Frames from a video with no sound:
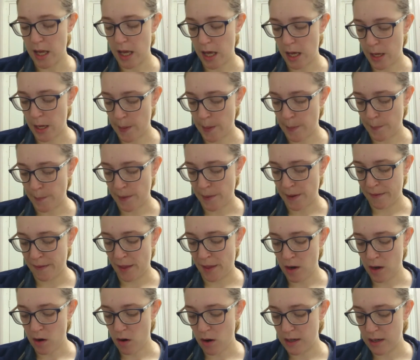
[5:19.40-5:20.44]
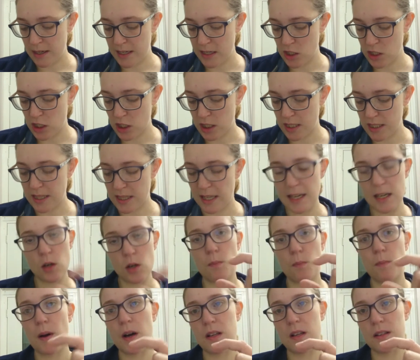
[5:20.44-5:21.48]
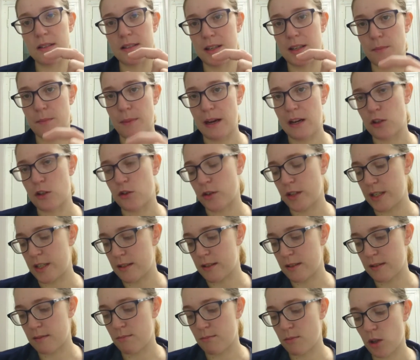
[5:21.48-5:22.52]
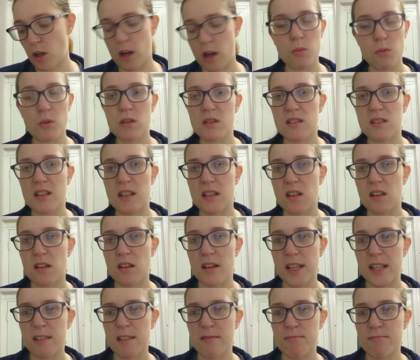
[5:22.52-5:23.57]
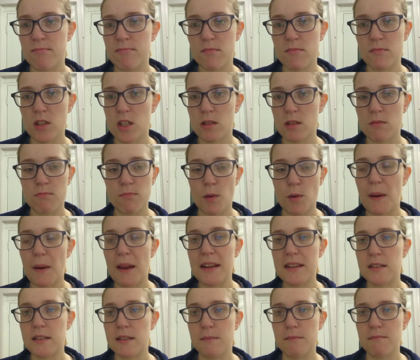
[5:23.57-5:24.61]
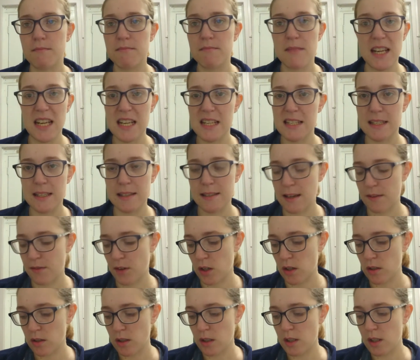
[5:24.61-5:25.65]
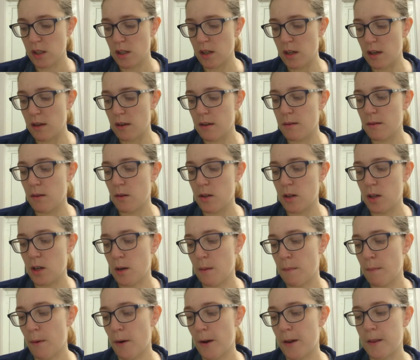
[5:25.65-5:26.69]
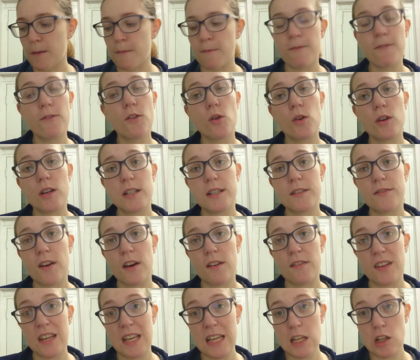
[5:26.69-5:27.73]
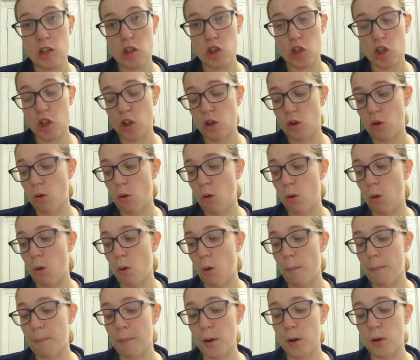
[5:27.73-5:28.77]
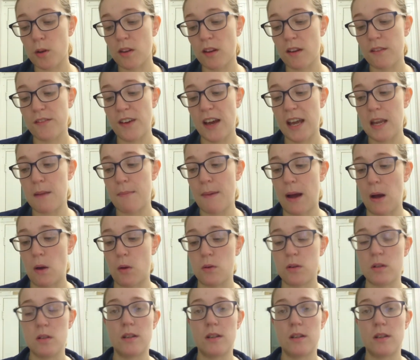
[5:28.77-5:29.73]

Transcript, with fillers: Um, and they are literally the little button cell batteries. So once they die, just replace them, easy as ever. You can buy them 4 pounds 95 each or both for £8.